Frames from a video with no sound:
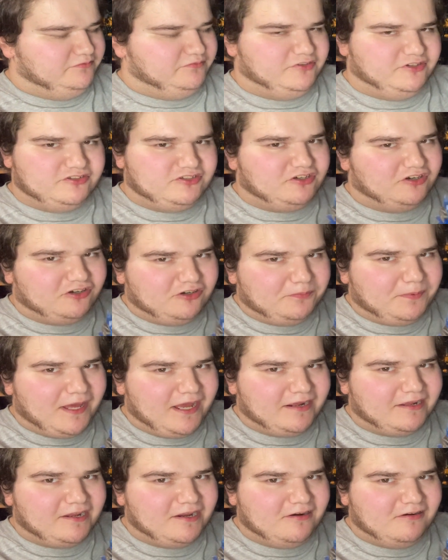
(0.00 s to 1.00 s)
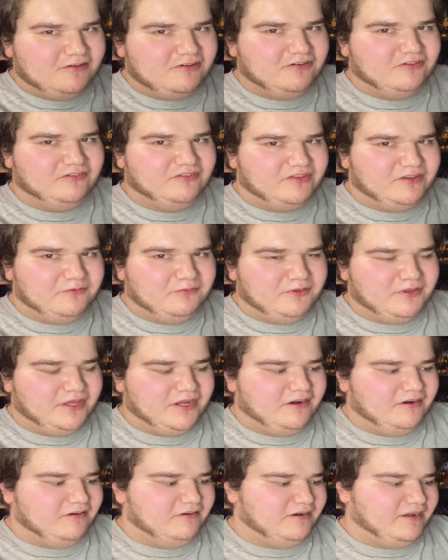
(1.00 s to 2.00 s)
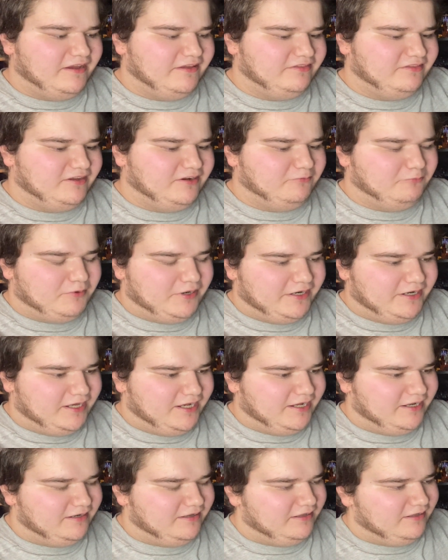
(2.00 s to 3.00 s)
They're starter pack characters, they were there. I thought, why not?